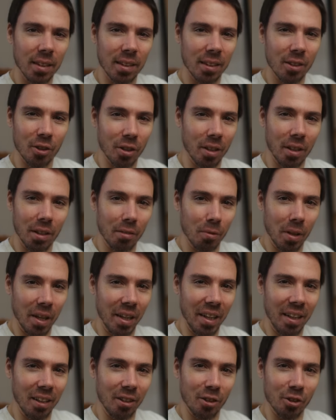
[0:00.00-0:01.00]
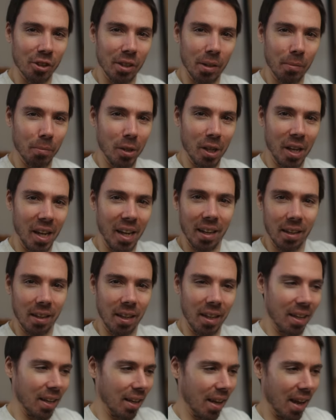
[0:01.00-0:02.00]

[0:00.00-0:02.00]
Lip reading: they're not right or something. You can't like